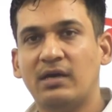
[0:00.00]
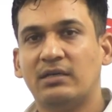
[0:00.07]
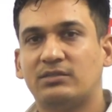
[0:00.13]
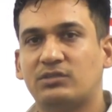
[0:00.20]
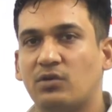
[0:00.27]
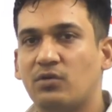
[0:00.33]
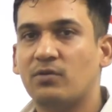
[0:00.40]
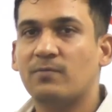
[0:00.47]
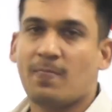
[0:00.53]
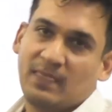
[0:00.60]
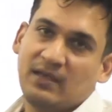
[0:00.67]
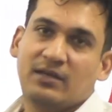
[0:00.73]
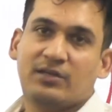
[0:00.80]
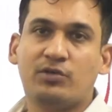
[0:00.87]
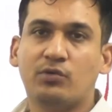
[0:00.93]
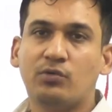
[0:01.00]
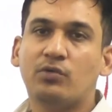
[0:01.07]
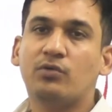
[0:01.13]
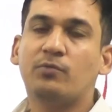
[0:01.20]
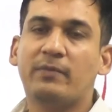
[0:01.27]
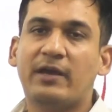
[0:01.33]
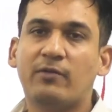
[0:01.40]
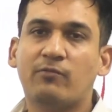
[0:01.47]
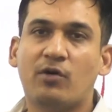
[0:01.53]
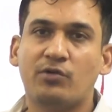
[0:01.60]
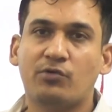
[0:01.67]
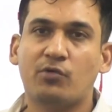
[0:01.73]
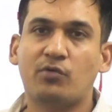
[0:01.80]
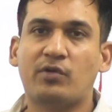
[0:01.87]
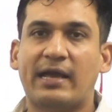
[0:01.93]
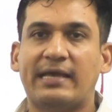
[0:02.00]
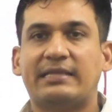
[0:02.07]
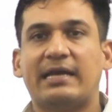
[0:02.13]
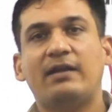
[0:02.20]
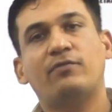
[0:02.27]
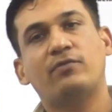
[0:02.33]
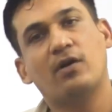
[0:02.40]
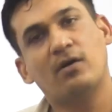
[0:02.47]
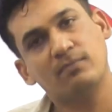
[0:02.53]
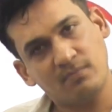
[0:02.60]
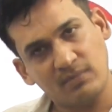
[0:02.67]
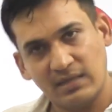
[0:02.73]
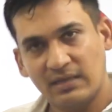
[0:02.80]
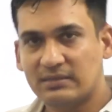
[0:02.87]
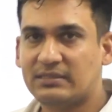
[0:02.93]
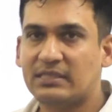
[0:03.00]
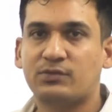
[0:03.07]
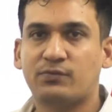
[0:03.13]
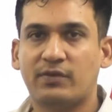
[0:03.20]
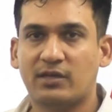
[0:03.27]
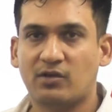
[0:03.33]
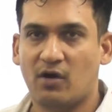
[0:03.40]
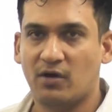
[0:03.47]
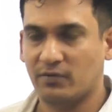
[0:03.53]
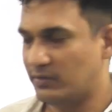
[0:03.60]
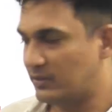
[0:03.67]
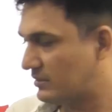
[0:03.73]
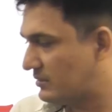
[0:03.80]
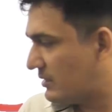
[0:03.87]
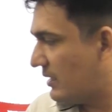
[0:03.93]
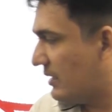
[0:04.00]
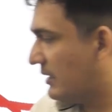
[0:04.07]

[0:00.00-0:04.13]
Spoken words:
So you may want to try that from this week onwards.